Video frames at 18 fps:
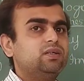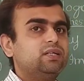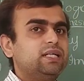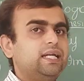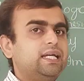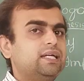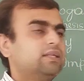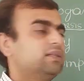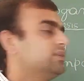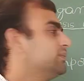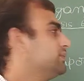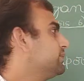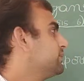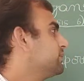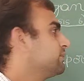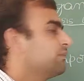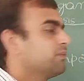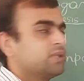
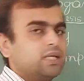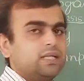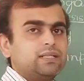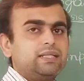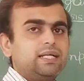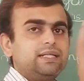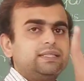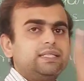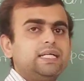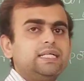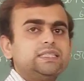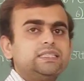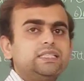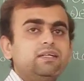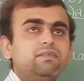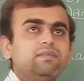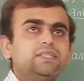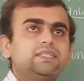Okay. The
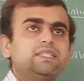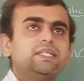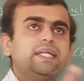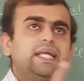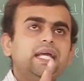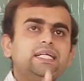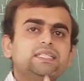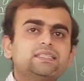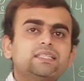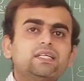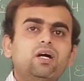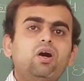things which takes